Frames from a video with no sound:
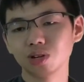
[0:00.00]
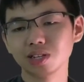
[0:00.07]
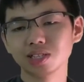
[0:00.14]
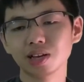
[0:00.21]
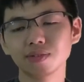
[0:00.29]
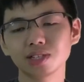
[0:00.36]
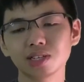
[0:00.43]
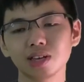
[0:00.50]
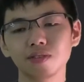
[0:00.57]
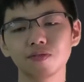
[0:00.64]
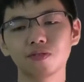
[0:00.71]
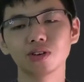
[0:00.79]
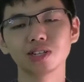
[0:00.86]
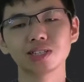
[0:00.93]
to
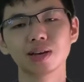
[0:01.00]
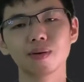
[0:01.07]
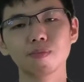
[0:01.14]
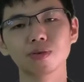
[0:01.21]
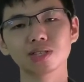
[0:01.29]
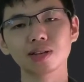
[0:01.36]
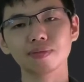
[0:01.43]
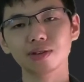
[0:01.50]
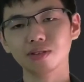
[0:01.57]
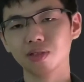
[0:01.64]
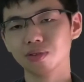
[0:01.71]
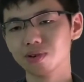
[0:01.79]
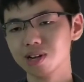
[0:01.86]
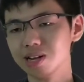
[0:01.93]
2017,
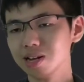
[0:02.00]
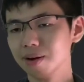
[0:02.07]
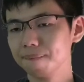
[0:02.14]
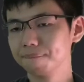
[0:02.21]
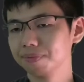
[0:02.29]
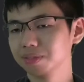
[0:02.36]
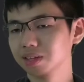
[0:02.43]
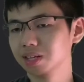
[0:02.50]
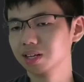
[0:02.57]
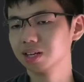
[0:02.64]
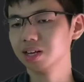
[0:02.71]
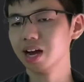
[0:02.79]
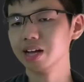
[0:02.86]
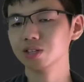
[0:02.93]
47.73%,
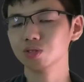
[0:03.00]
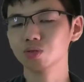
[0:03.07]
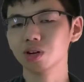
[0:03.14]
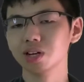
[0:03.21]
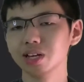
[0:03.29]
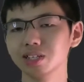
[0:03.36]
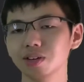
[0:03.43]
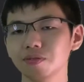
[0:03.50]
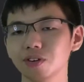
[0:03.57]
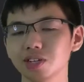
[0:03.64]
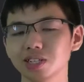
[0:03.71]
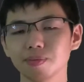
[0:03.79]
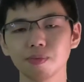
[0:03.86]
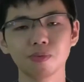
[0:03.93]
and in 2018,
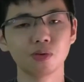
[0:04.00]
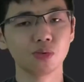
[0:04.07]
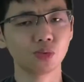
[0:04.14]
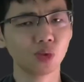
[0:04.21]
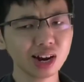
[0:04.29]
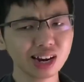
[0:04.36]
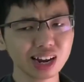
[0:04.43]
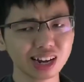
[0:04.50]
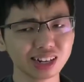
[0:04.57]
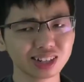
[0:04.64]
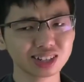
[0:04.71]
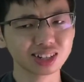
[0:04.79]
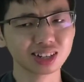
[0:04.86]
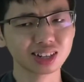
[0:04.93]

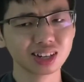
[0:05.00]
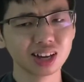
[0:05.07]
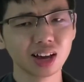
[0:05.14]
47.18%.